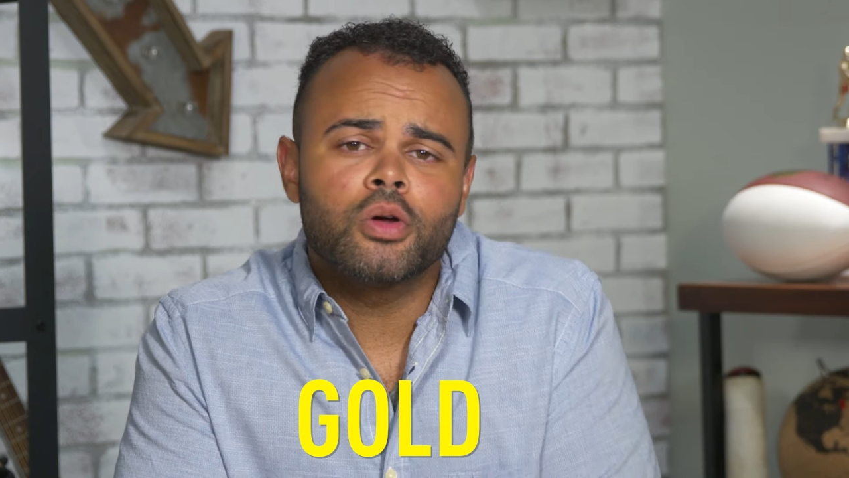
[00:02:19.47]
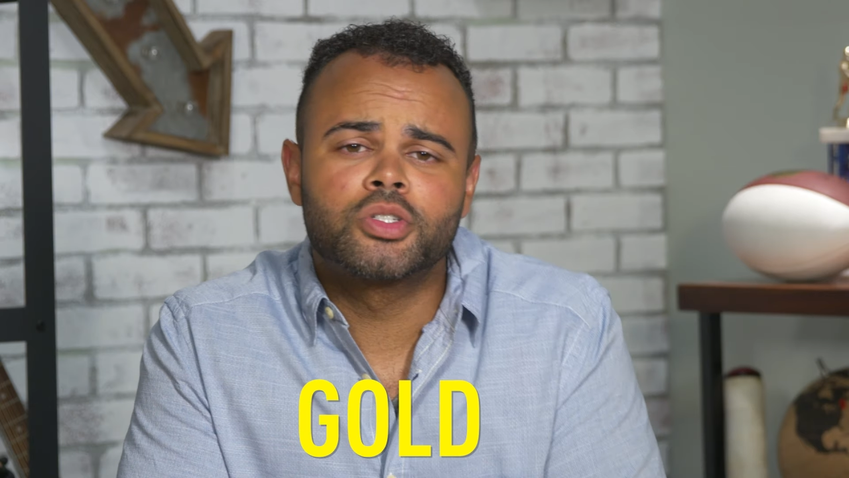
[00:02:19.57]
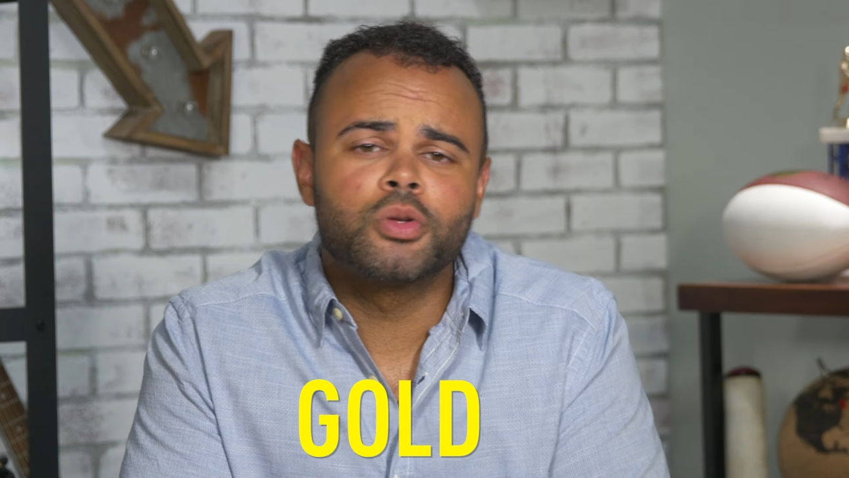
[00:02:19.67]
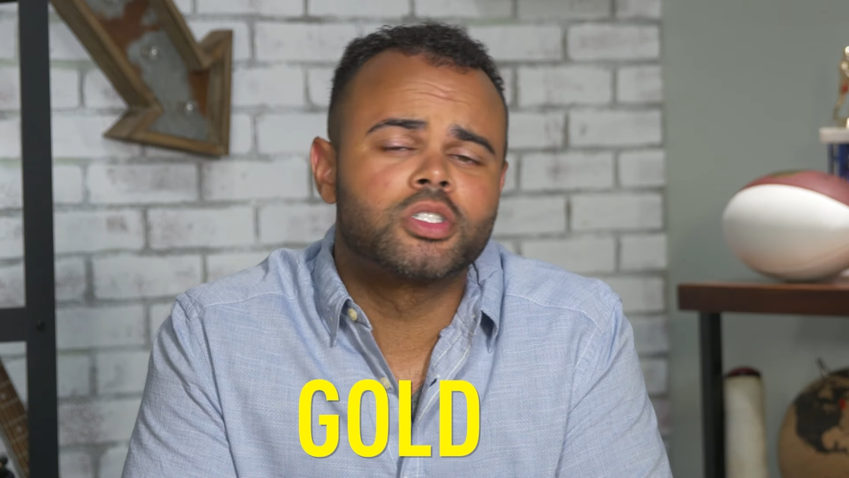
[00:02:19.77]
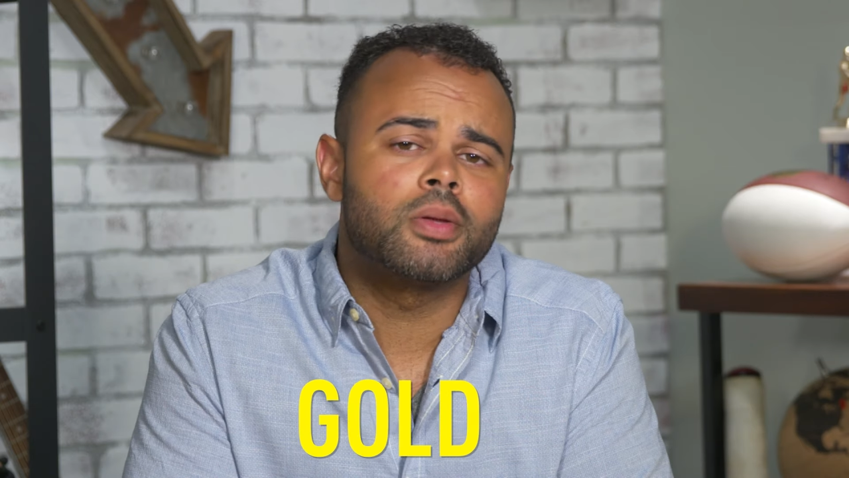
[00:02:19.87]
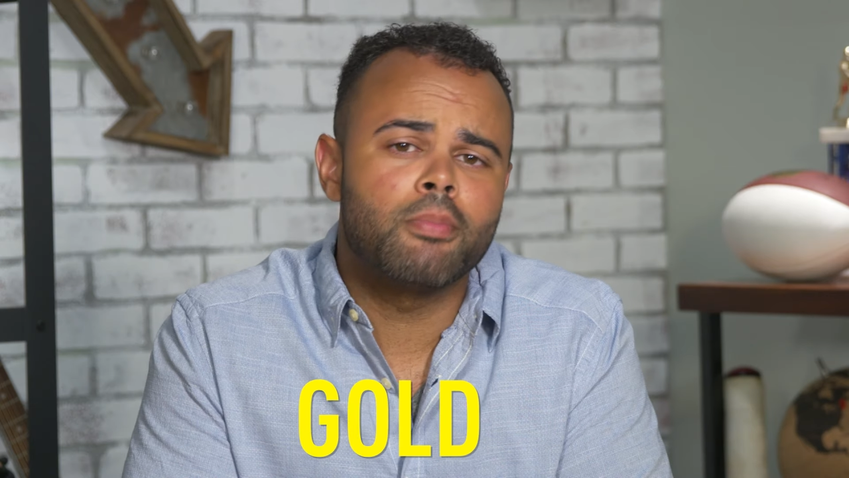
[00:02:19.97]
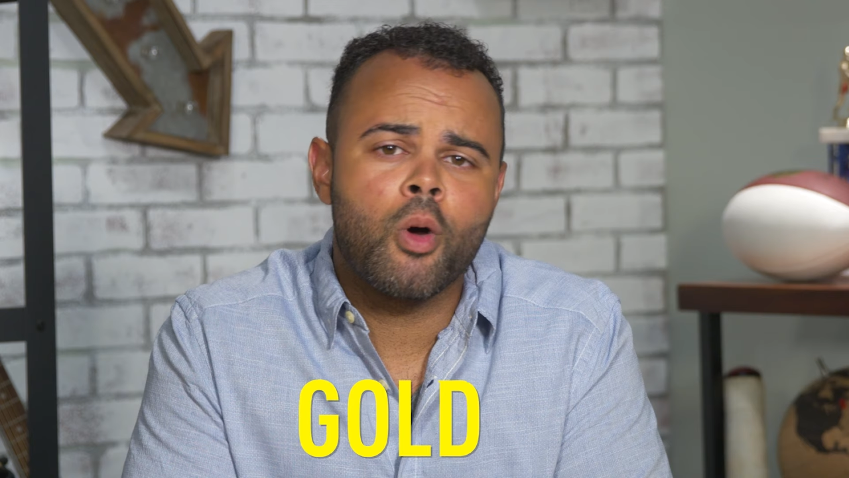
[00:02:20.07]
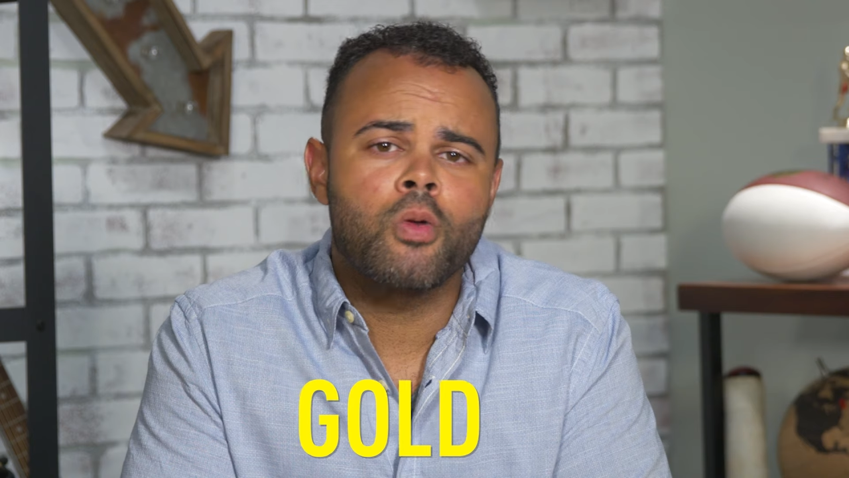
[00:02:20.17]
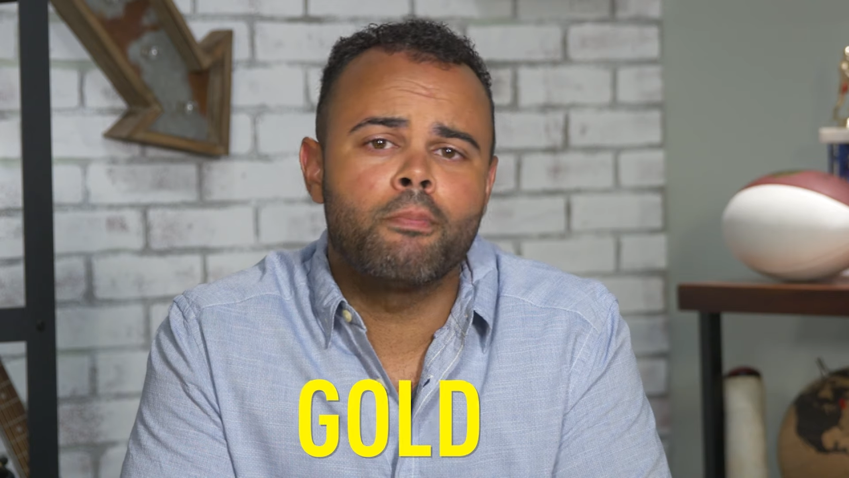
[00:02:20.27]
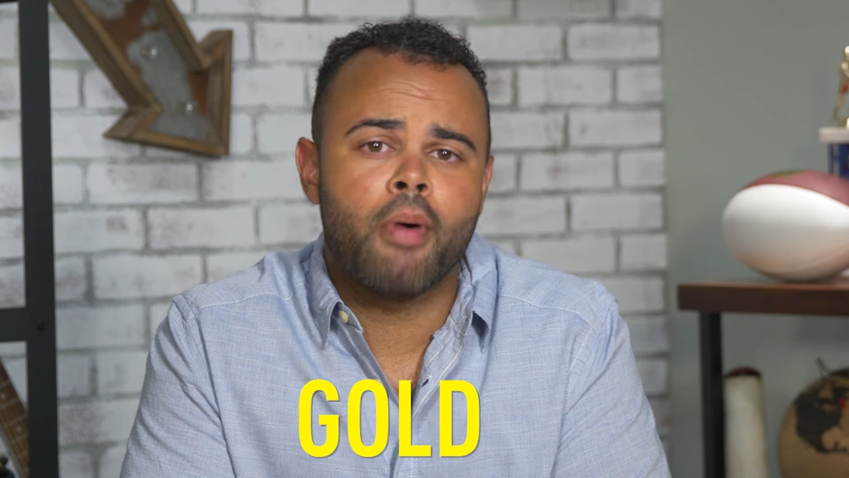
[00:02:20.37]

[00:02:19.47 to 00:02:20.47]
goes to Simone